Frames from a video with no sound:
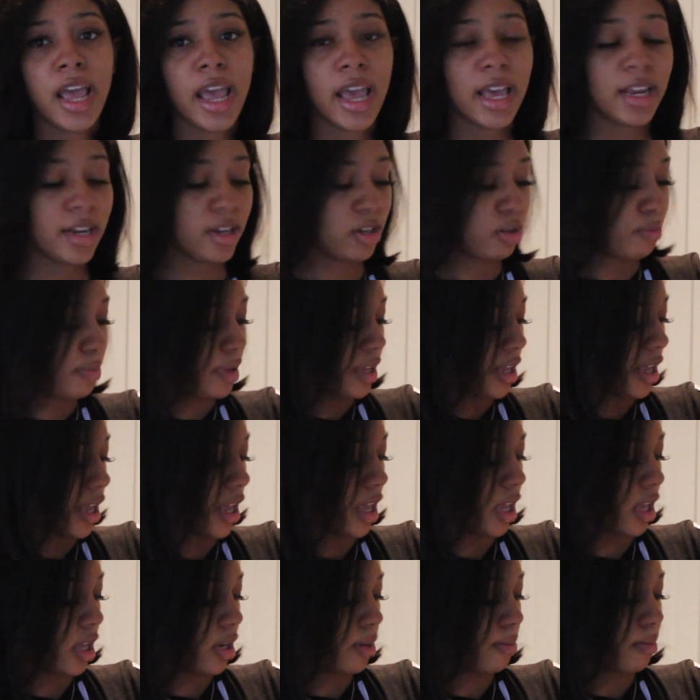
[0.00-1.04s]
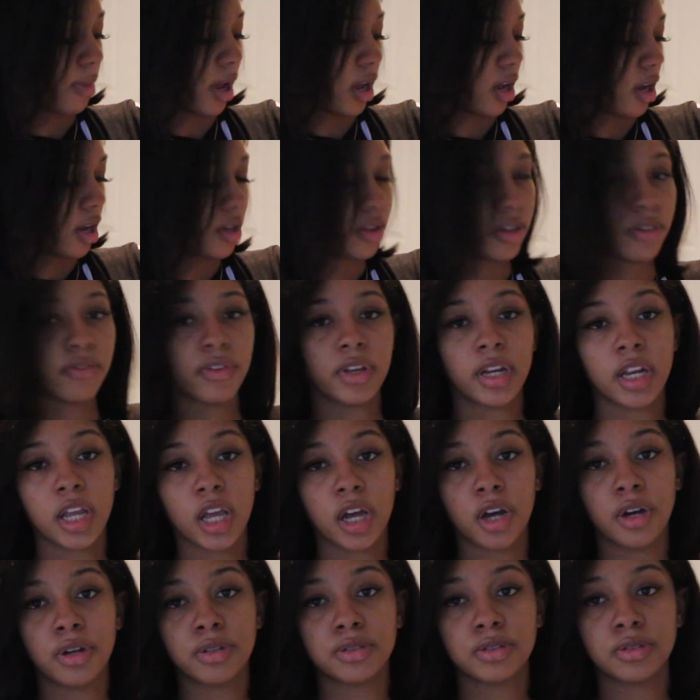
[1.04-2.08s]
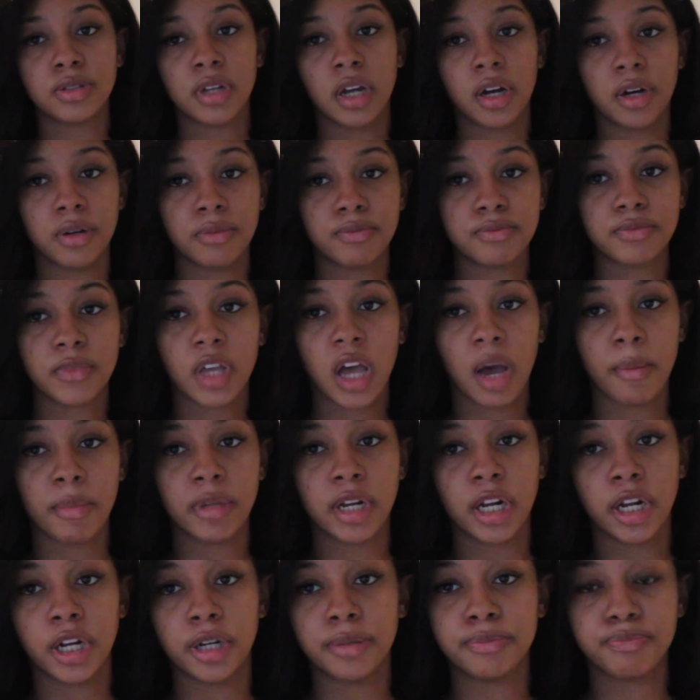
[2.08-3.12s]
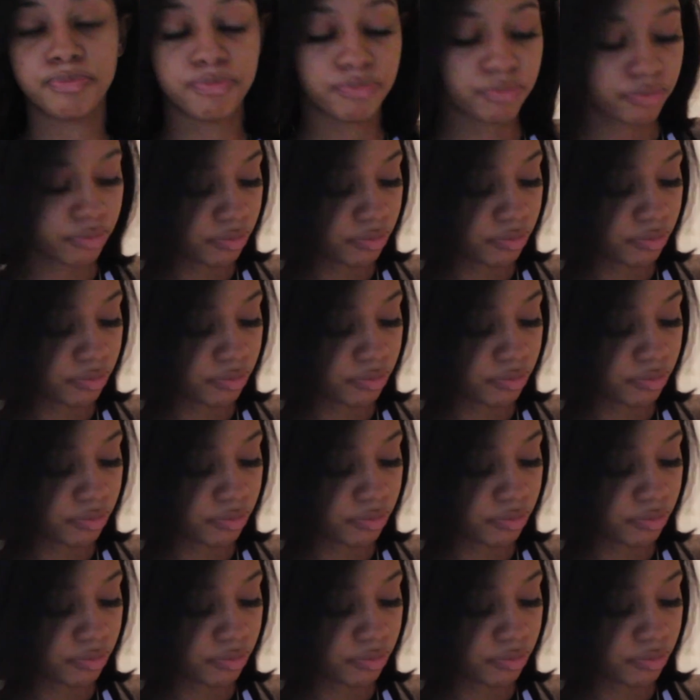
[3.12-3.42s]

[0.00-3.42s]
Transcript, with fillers: and he'll be in my other videos you know coming up